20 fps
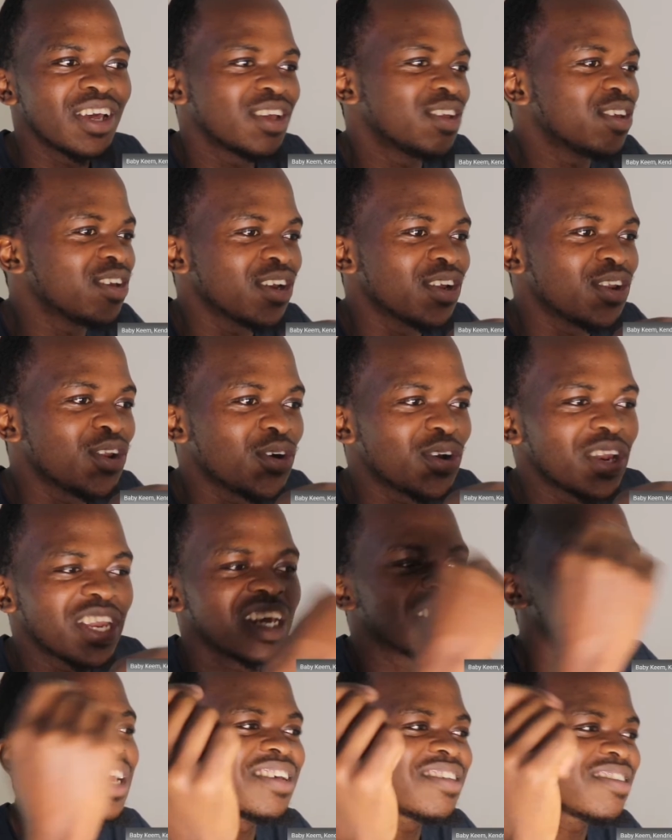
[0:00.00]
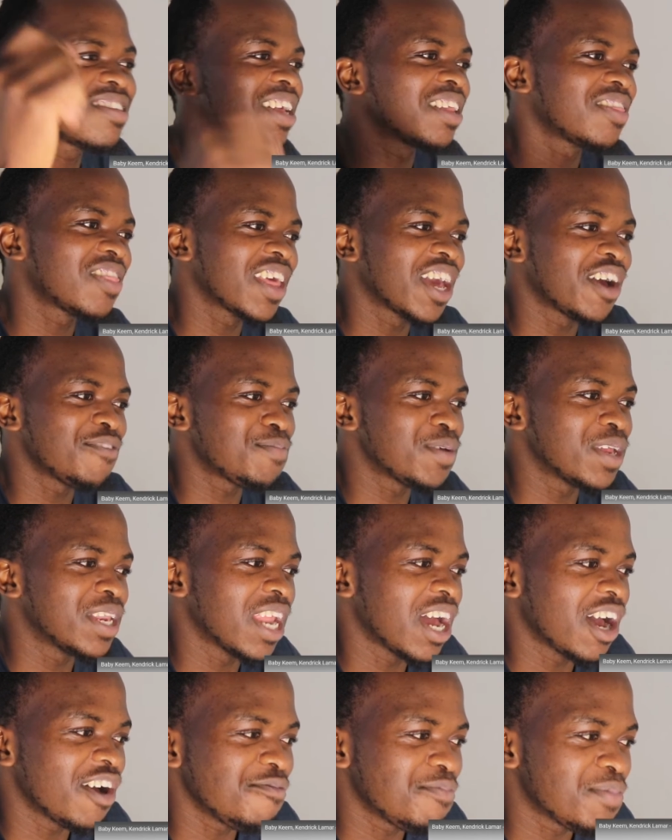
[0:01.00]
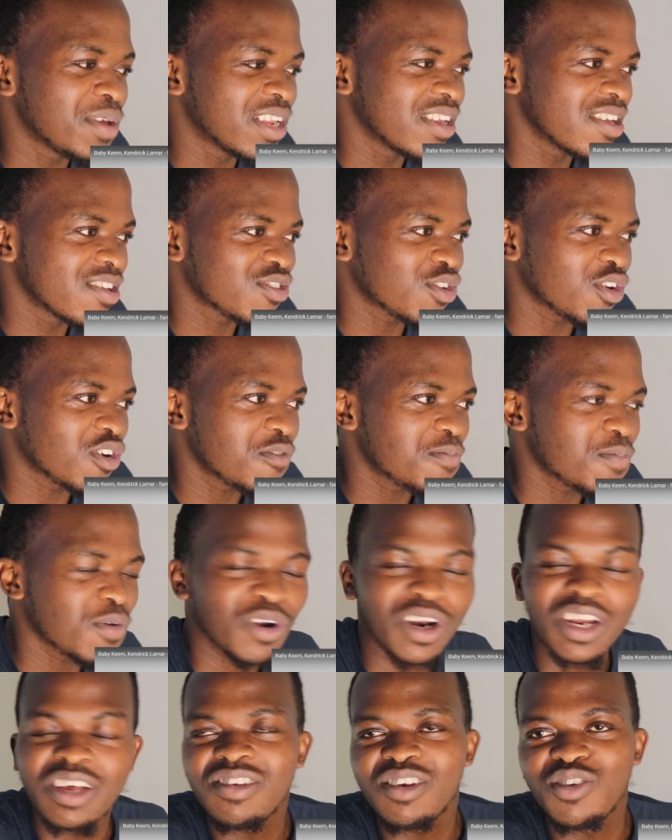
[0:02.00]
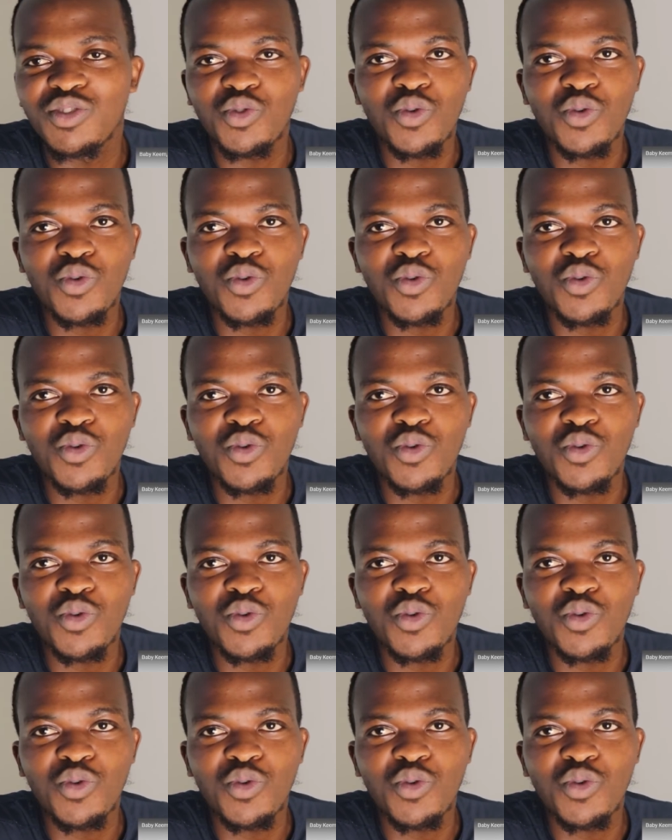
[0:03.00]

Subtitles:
You know, that's the thing I've been sort of progressing